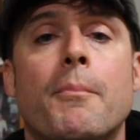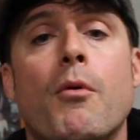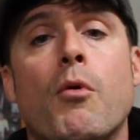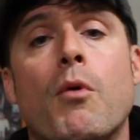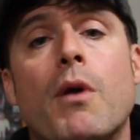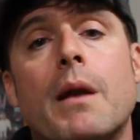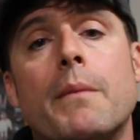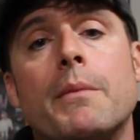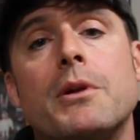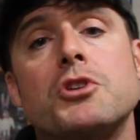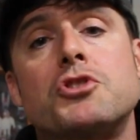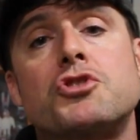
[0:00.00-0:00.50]
But
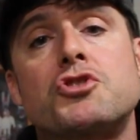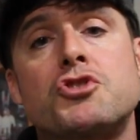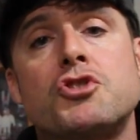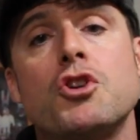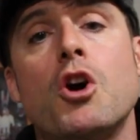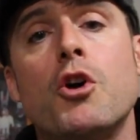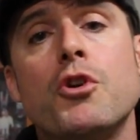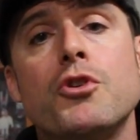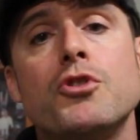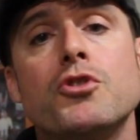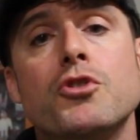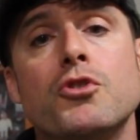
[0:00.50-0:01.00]
what I'm gonna
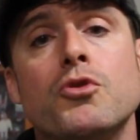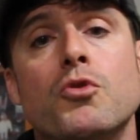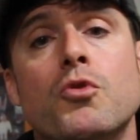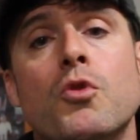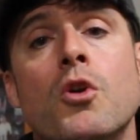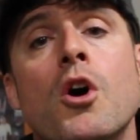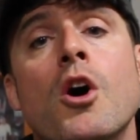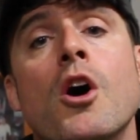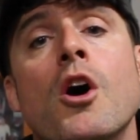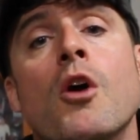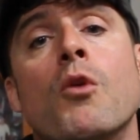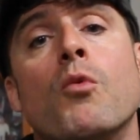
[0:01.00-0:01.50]
show
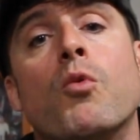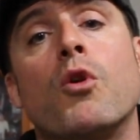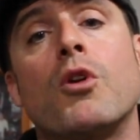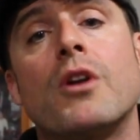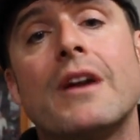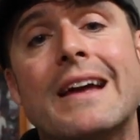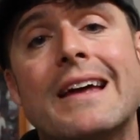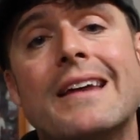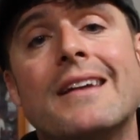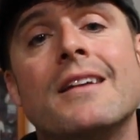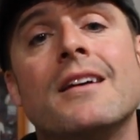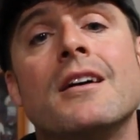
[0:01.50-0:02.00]
you, we're
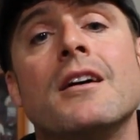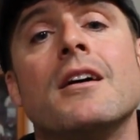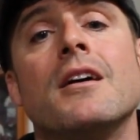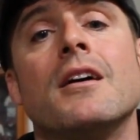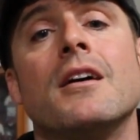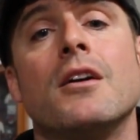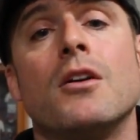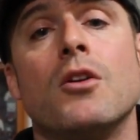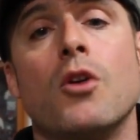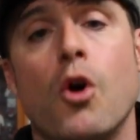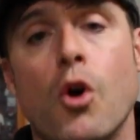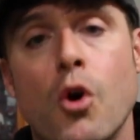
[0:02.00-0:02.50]
in
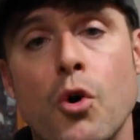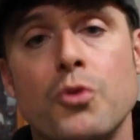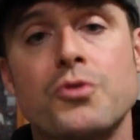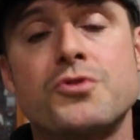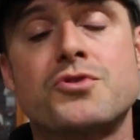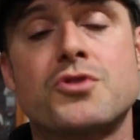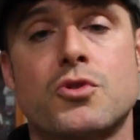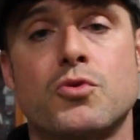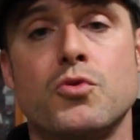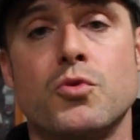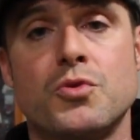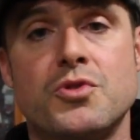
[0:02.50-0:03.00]

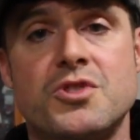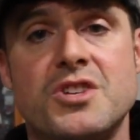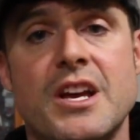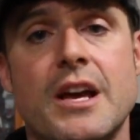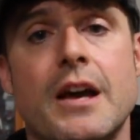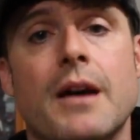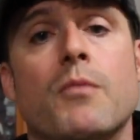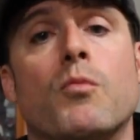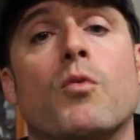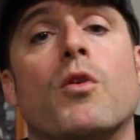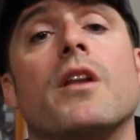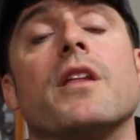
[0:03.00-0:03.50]
old school
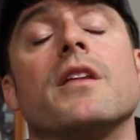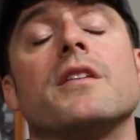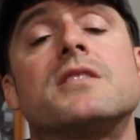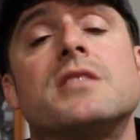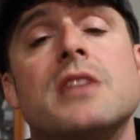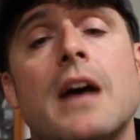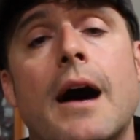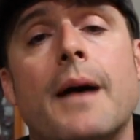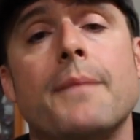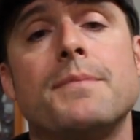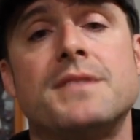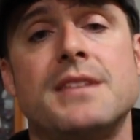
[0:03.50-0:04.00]
gym, one of the
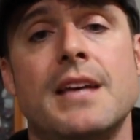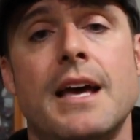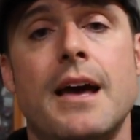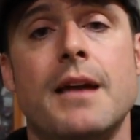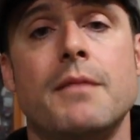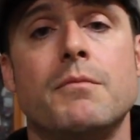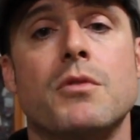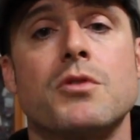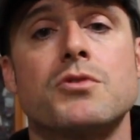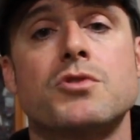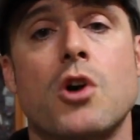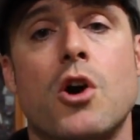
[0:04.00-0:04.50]
top
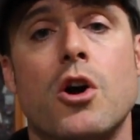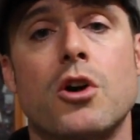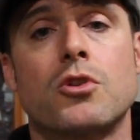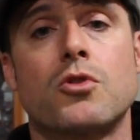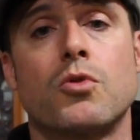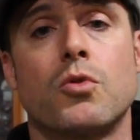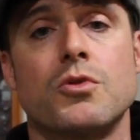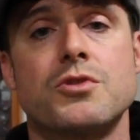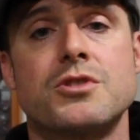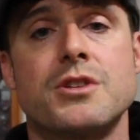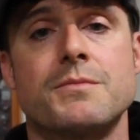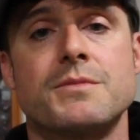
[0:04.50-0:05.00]
10 most
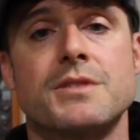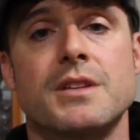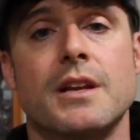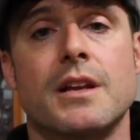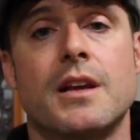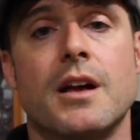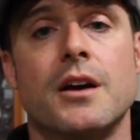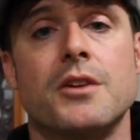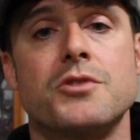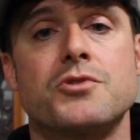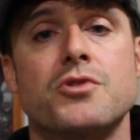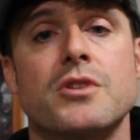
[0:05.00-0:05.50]
hardcore gyms in the
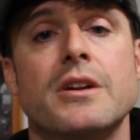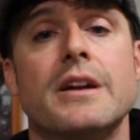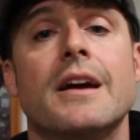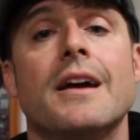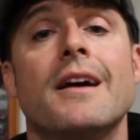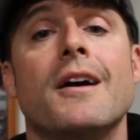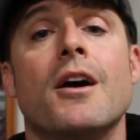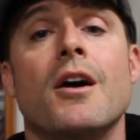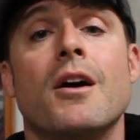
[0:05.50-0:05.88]
country.